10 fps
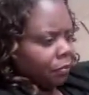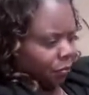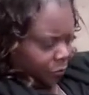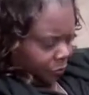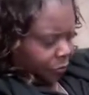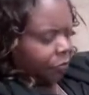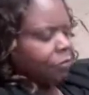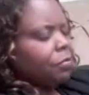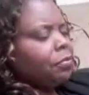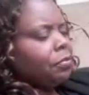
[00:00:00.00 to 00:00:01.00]
whether it could be
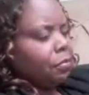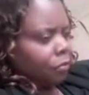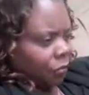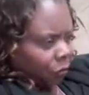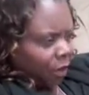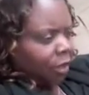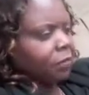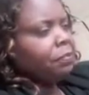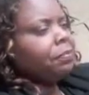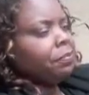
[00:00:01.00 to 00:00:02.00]
drugs, whatever it
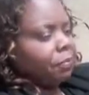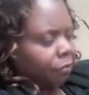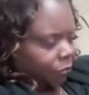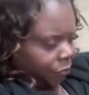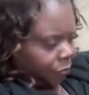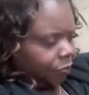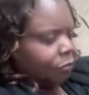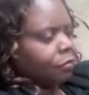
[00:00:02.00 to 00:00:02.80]
could be. Sometimes we